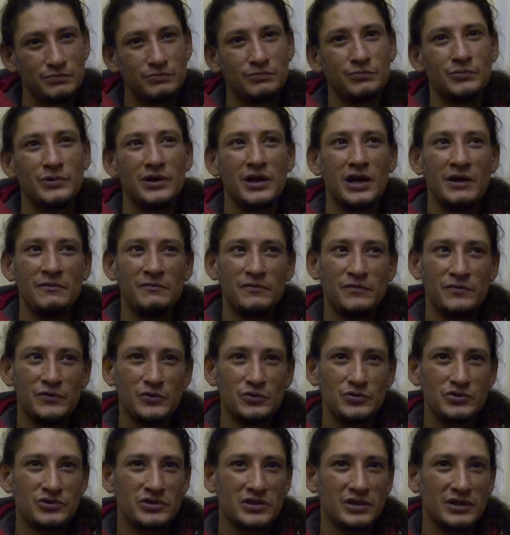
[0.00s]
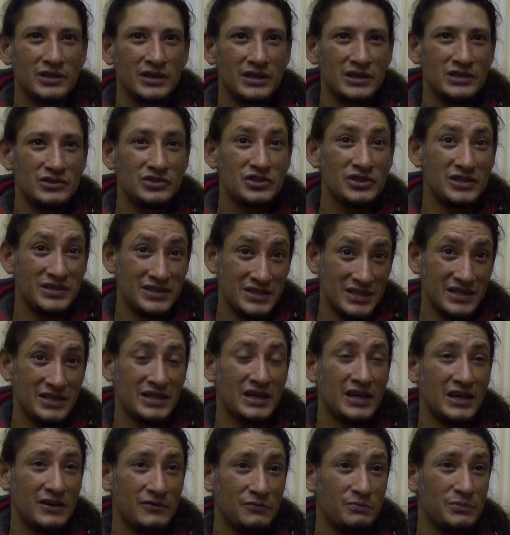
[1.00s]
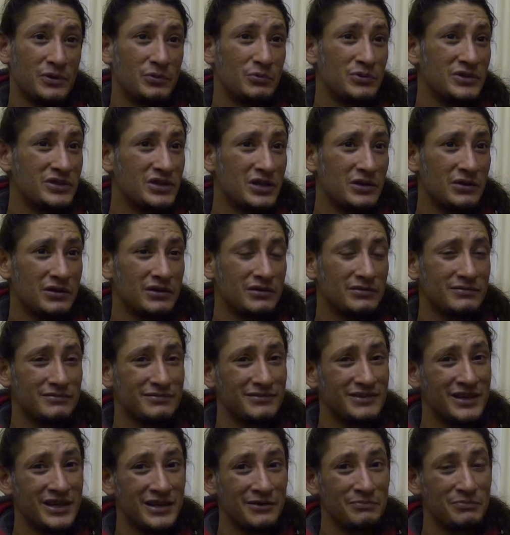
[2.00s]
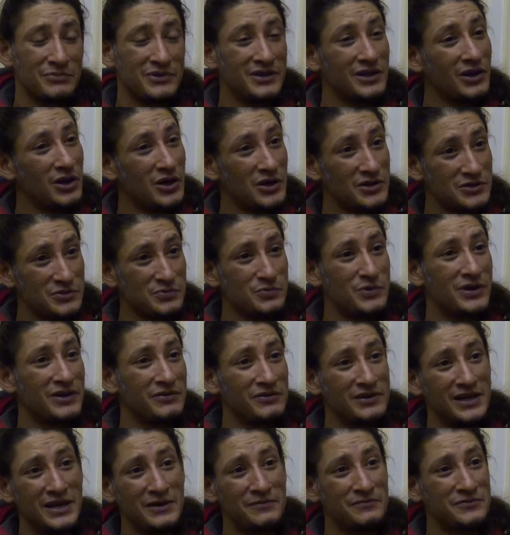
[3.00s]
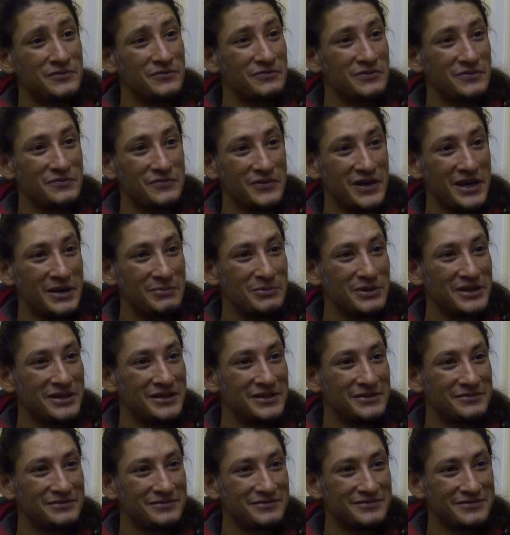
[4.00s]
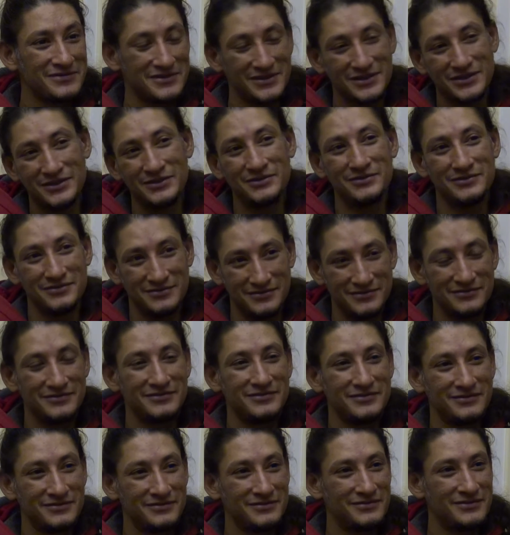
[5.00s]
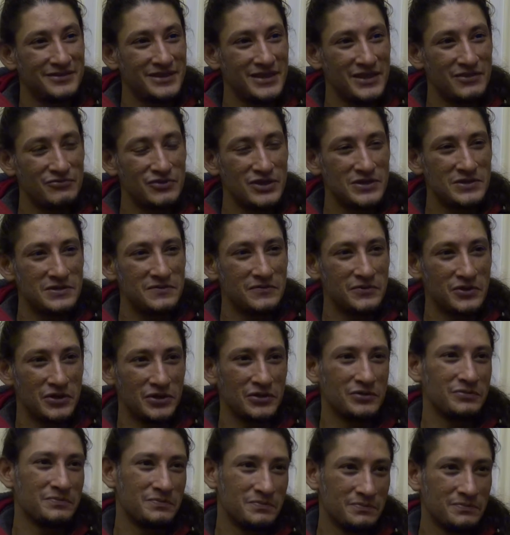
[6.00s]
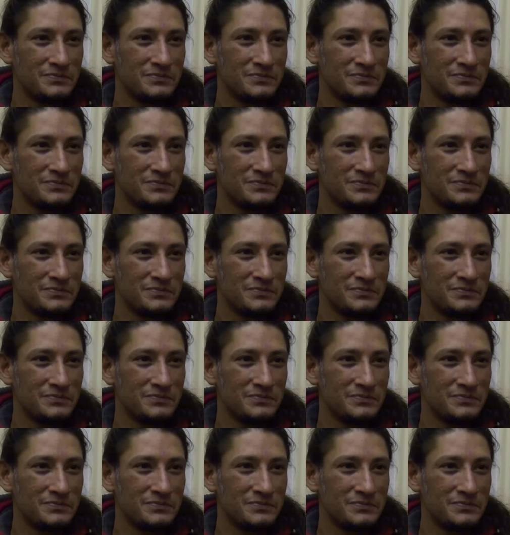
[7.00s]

Well, unfortunately, she did have, but we don't. I'm the last one left of the family, so the rest have gone.